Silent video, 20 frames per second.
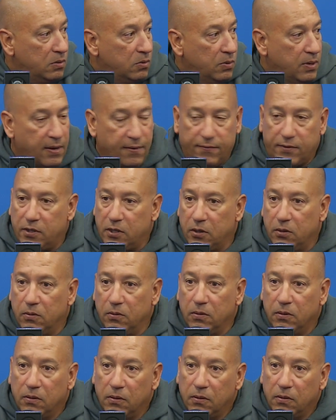We have
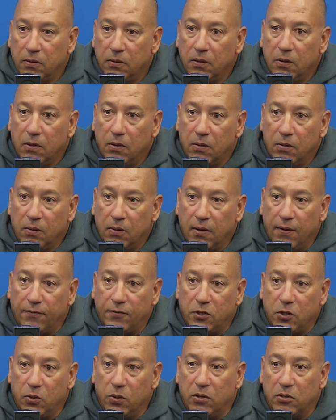two
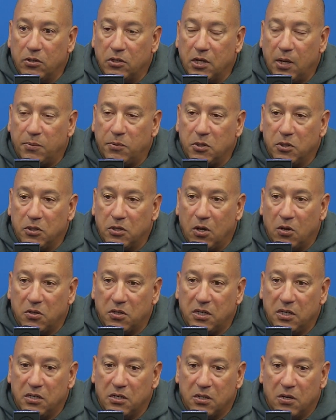interceptions
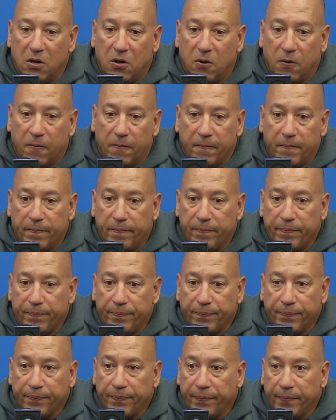all season long.
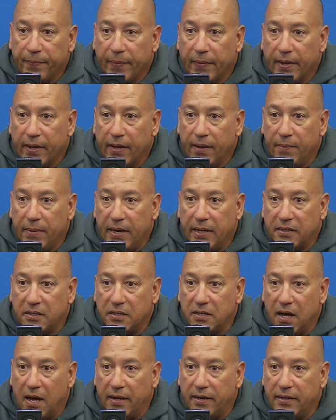I mean,
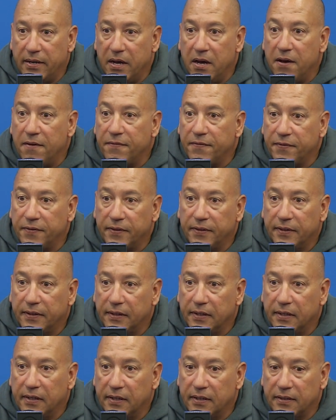that's not enough.
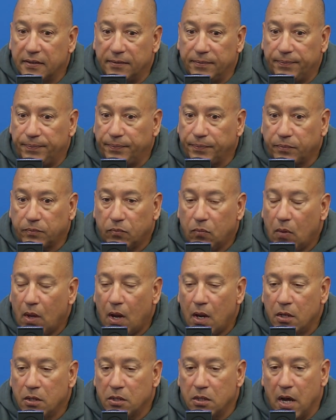
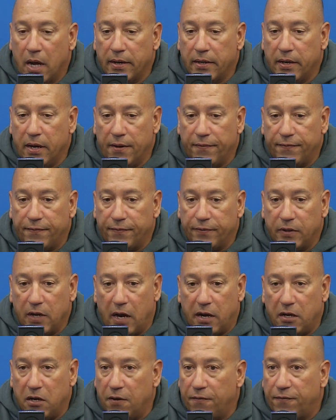It's not enough.
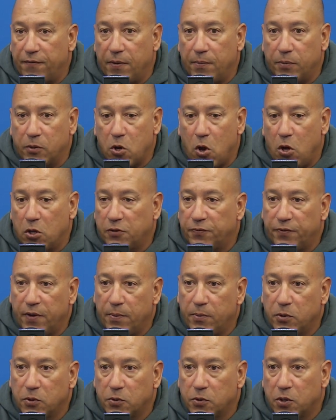Not enough
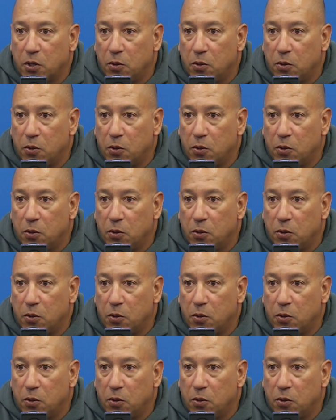fumbles.